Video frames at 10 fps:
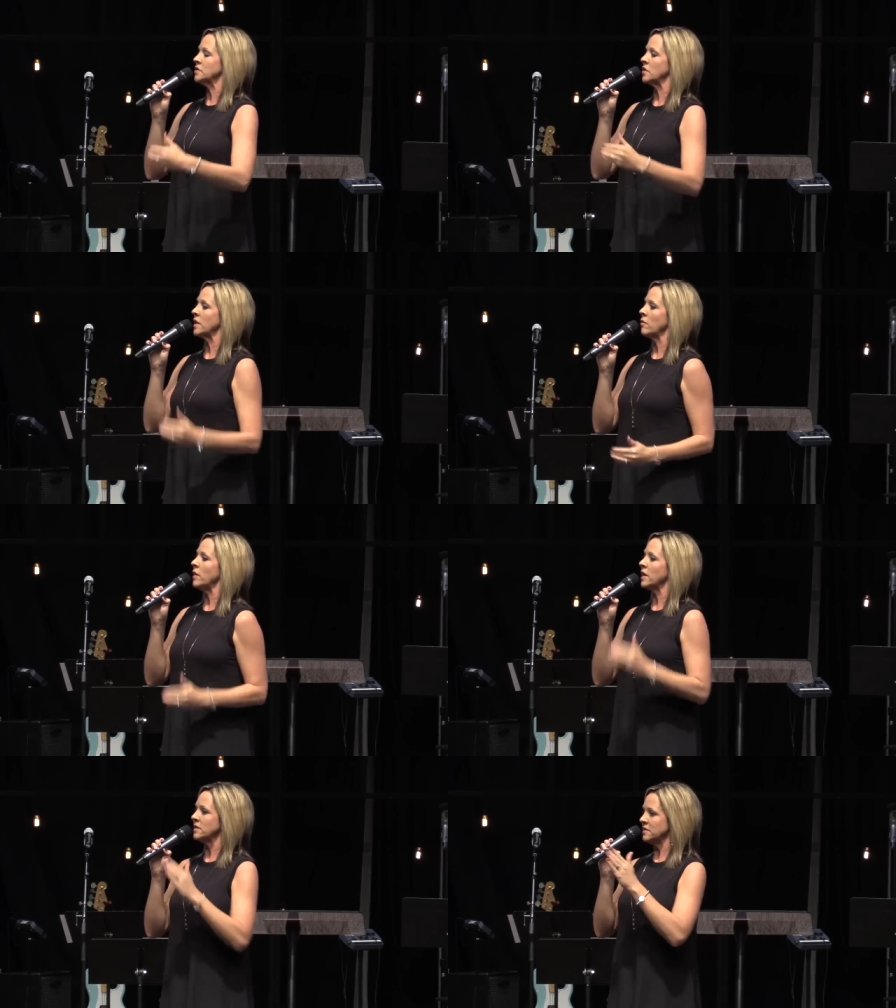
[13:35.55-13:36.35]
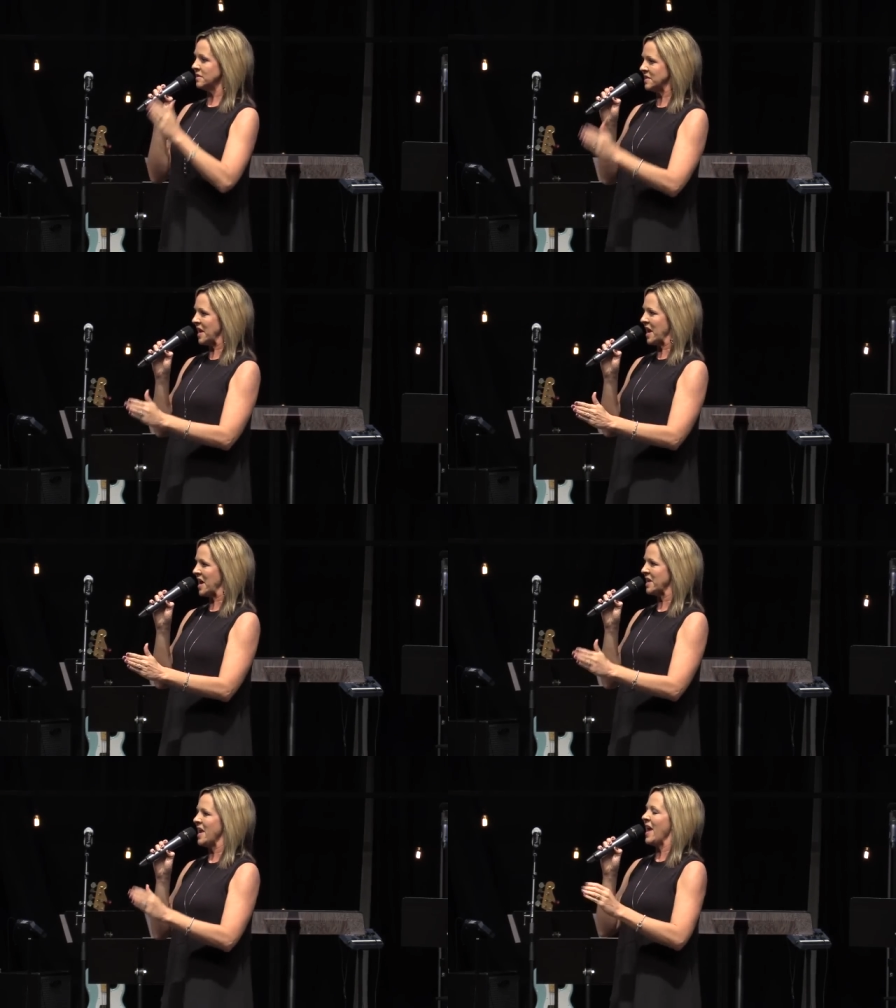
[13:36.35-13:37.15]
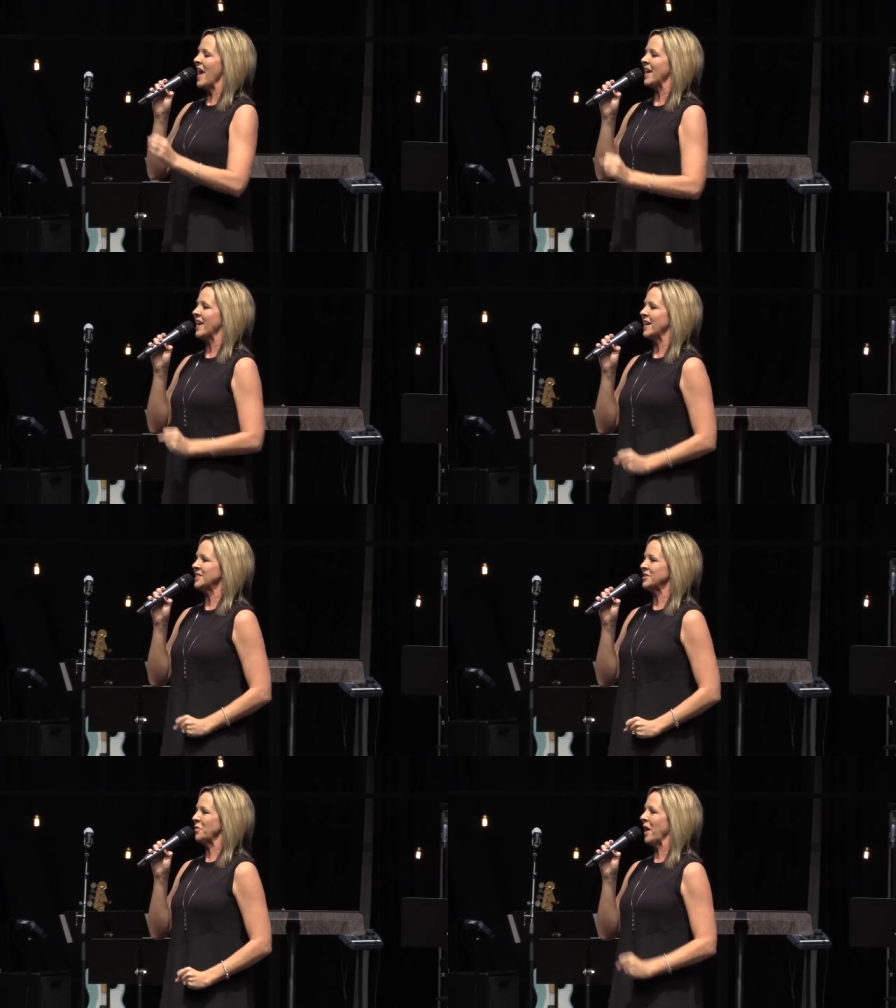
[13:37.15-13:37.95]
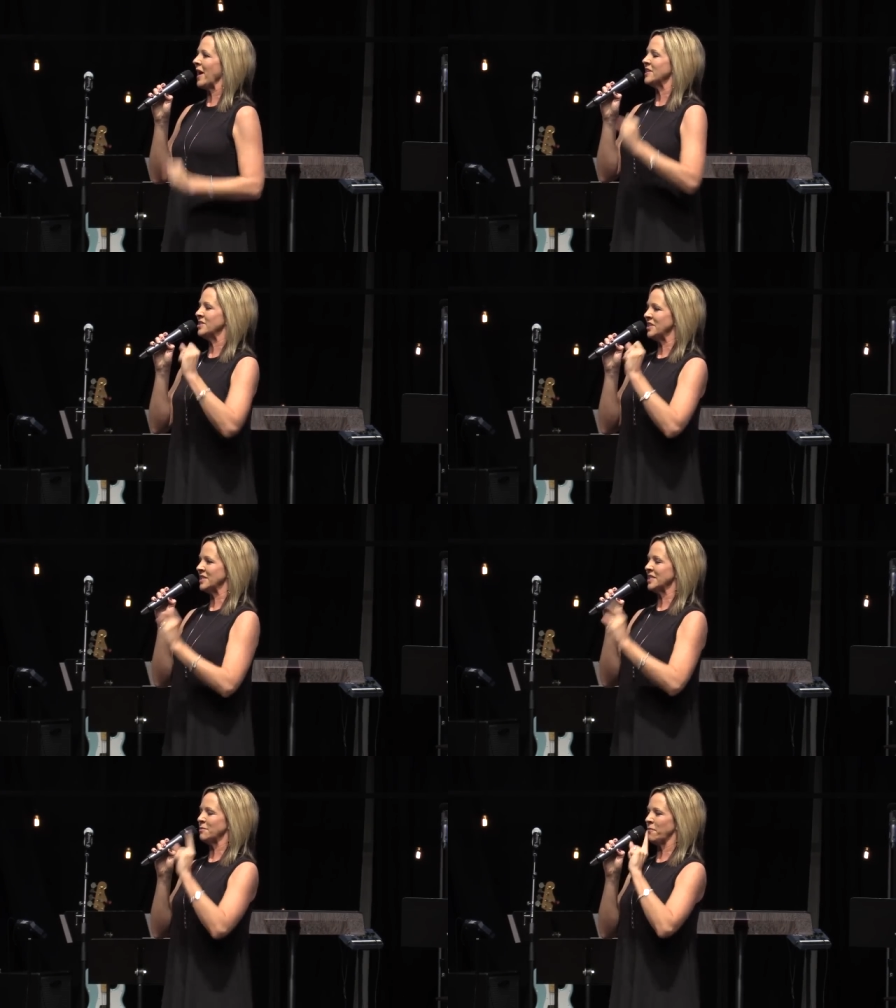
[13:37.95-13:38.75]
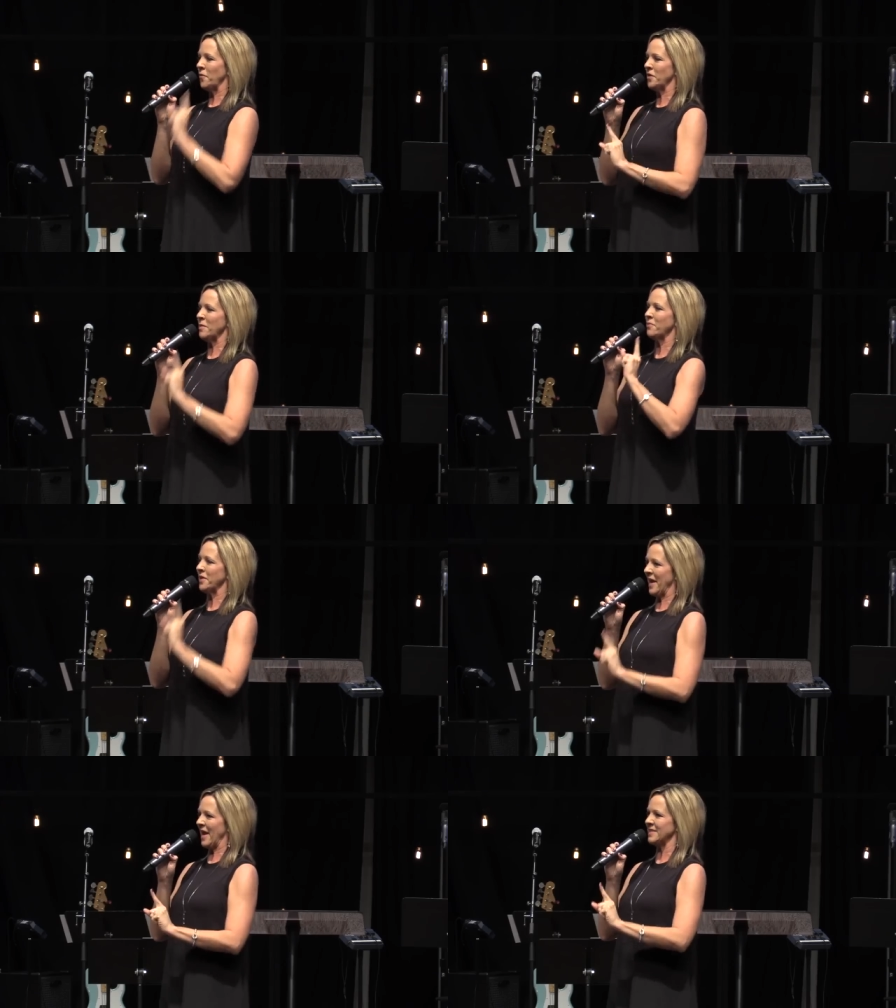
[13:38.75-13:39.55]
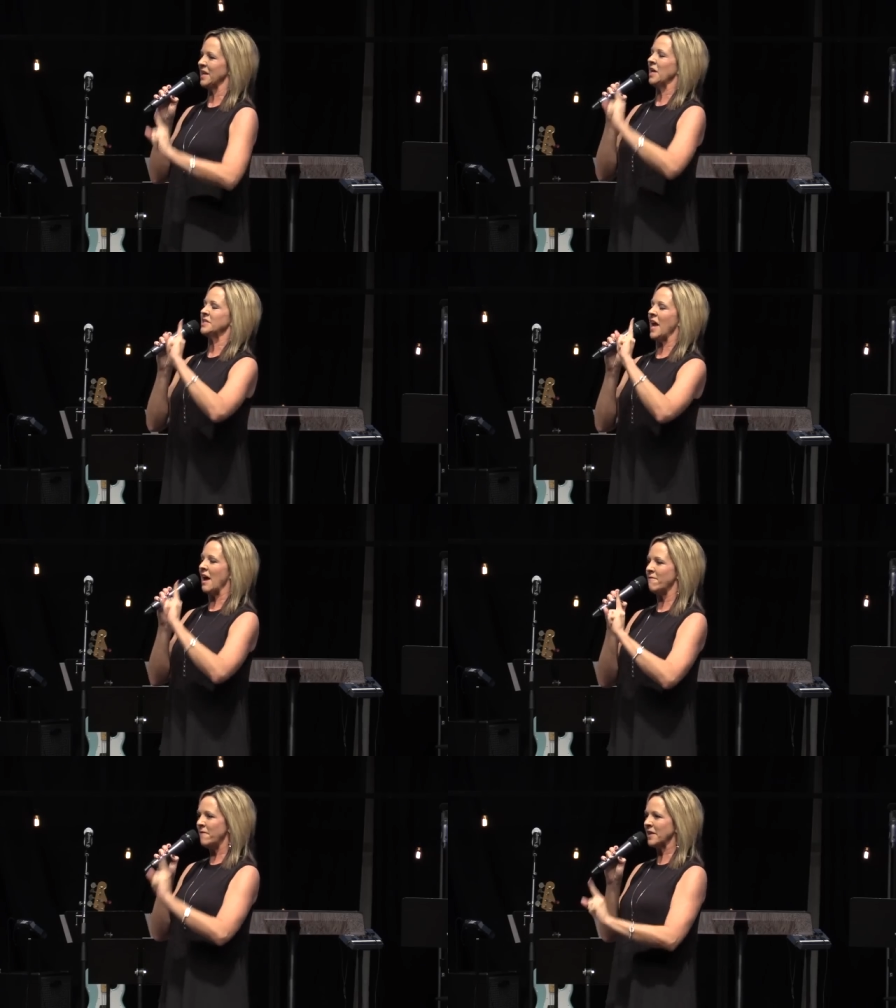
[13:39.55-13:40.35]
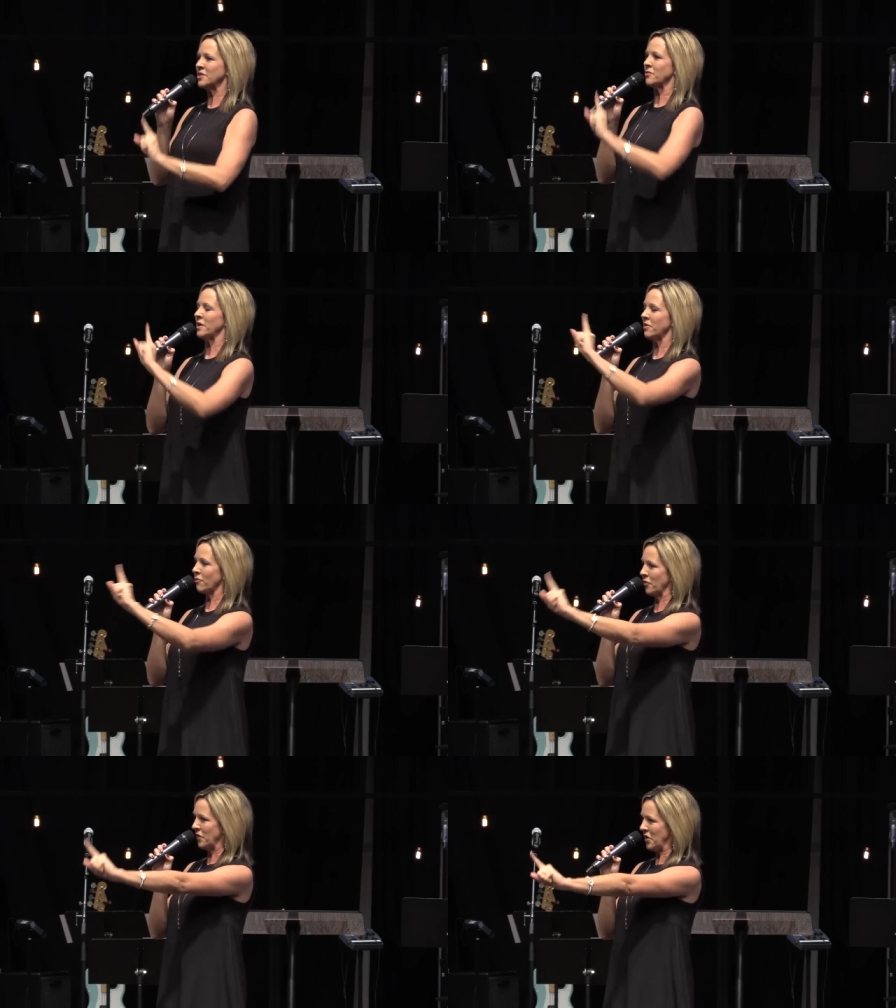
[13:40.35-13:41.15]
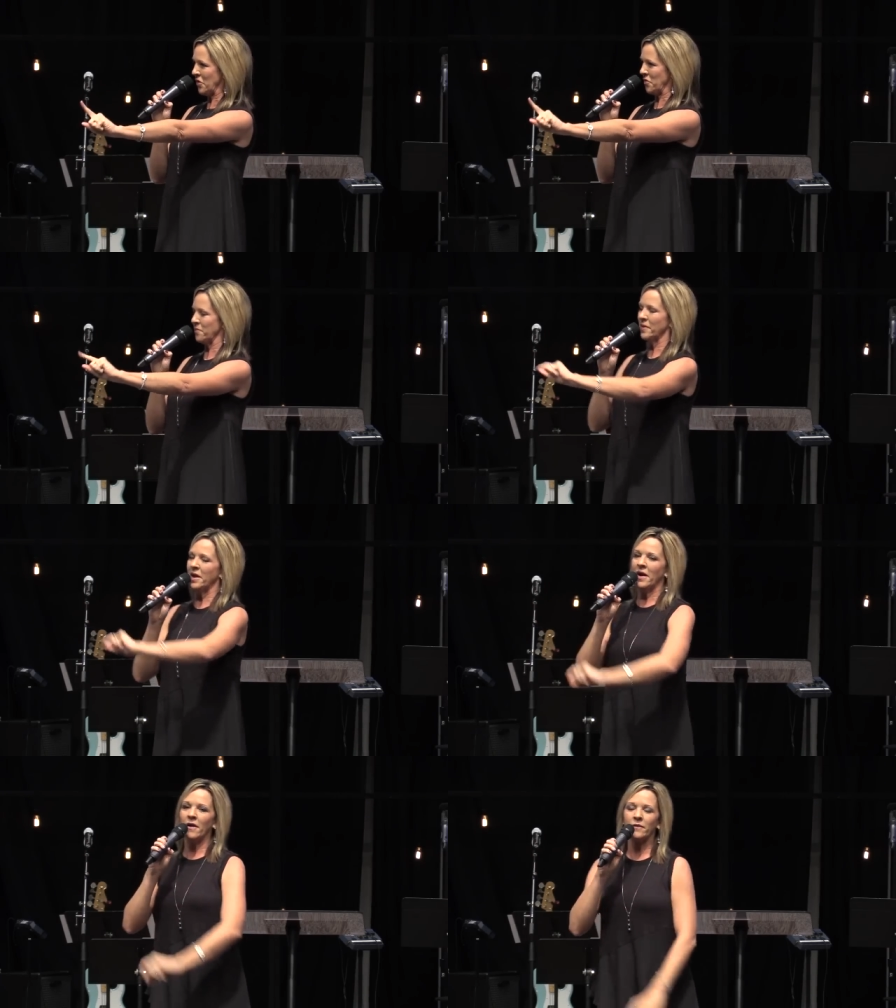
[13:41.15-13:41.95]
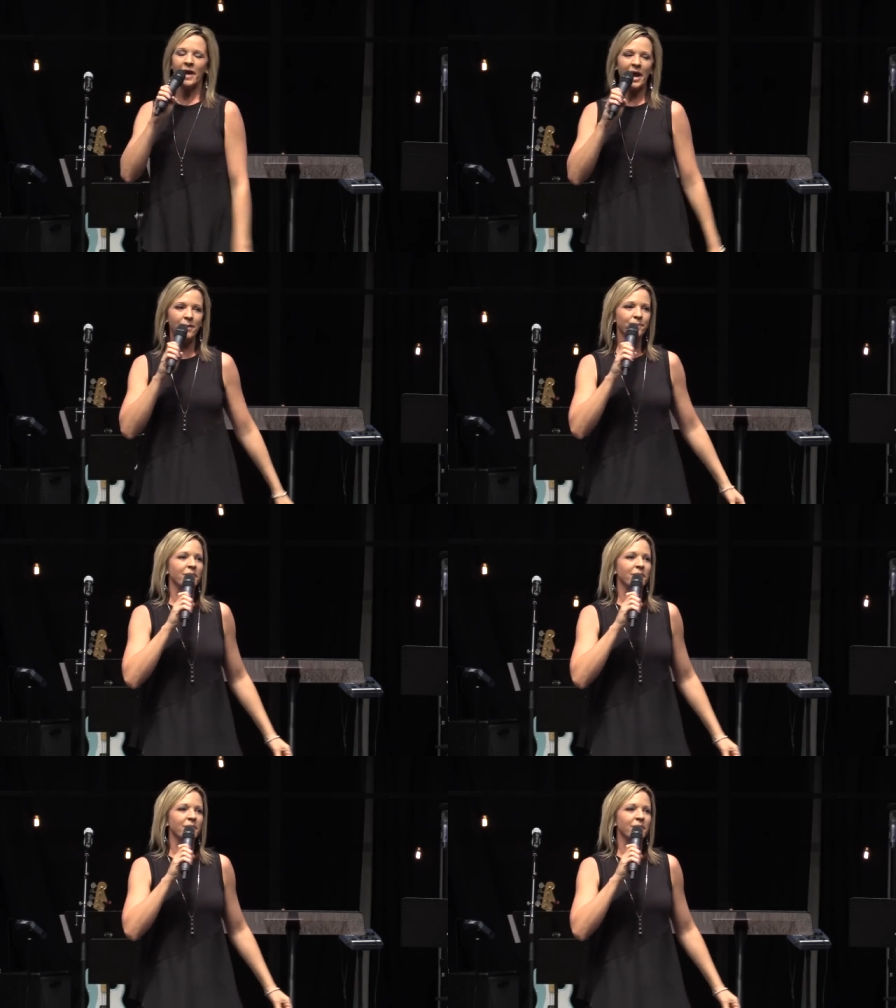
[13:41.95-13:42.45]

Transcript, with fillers: so that we can stand. And guess what? Jesus fully plans to have victory through you okay?